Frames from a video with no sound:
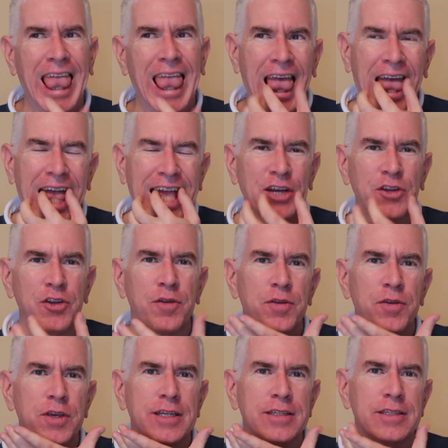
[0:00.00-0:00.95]
I don't know
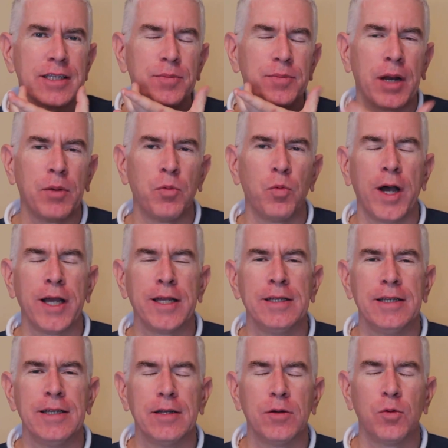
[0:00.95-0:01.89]
if you can see, but I'm
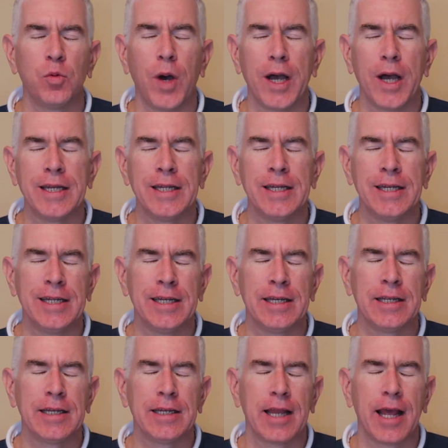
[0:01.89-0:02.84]

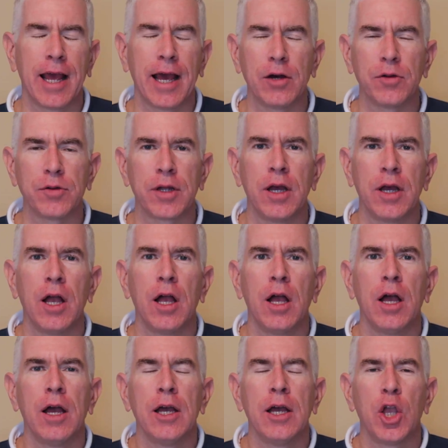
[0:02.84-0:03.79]
widening it out.
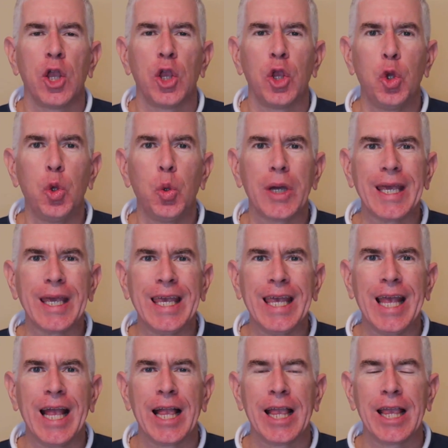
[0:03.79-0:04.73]
Du
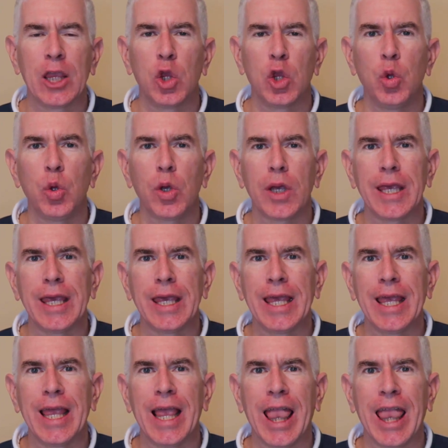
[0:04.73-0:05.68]
riz, du
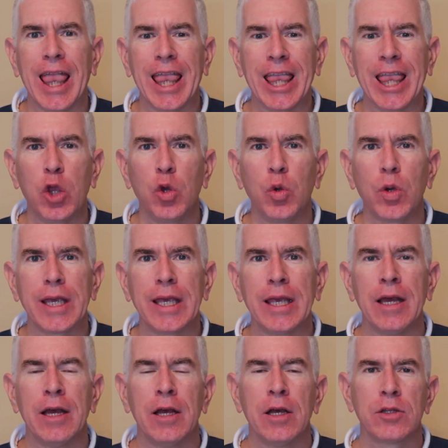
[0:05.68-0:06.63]
riz, du
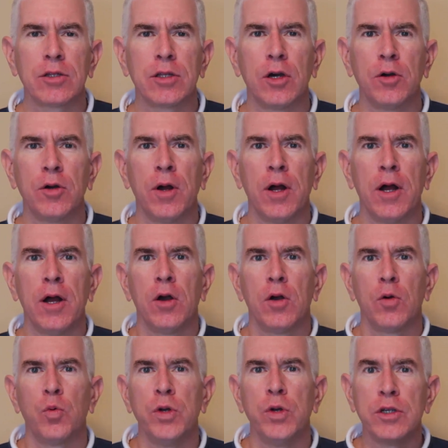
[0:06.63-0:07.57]
riz. So
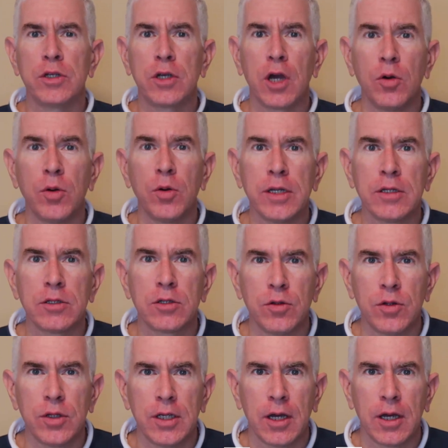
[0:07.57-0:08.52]
when you go into
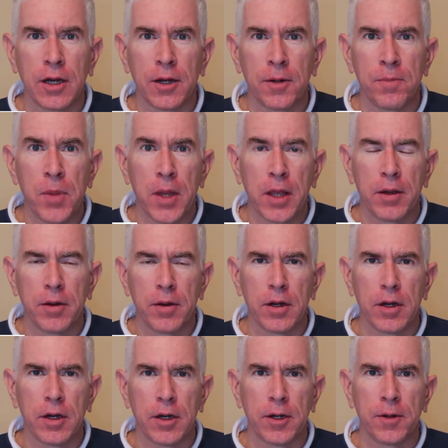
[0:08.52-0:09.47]
the
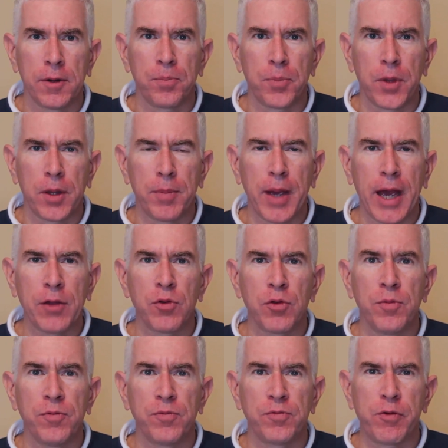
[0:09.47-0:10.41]

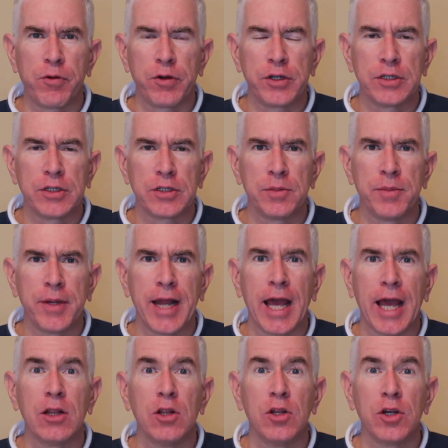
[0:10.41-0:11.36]
bathroom for just a minute
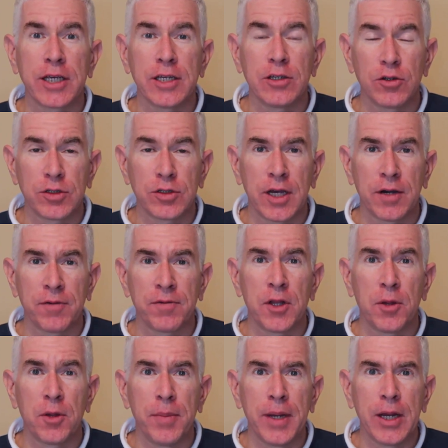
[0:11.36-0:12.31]
and look at yourself in
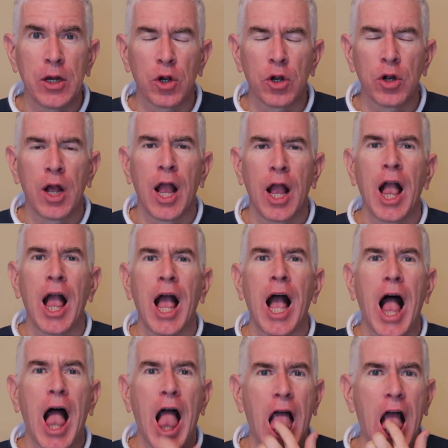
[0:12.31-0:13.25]
the mirror,
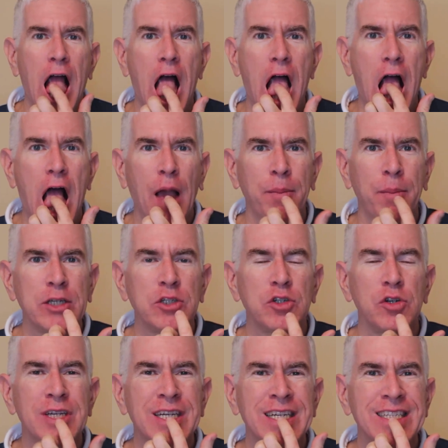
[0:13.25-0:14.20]
and make
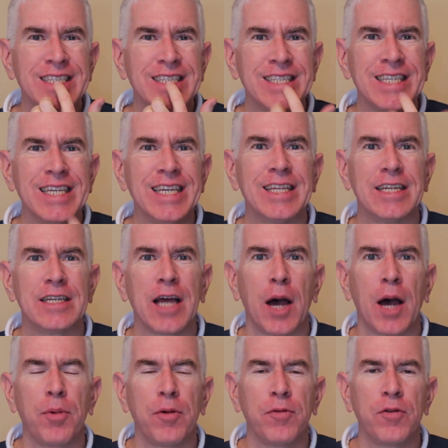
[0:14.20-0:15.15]
sure you can see the
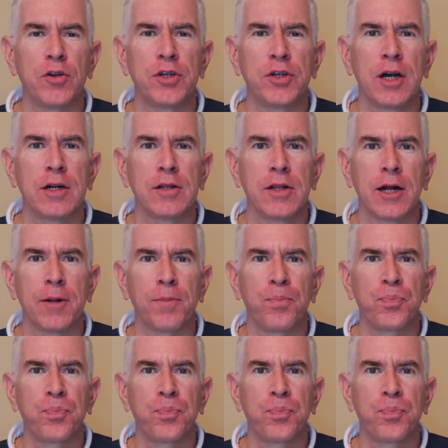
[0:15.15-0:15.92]
top of your tongue there.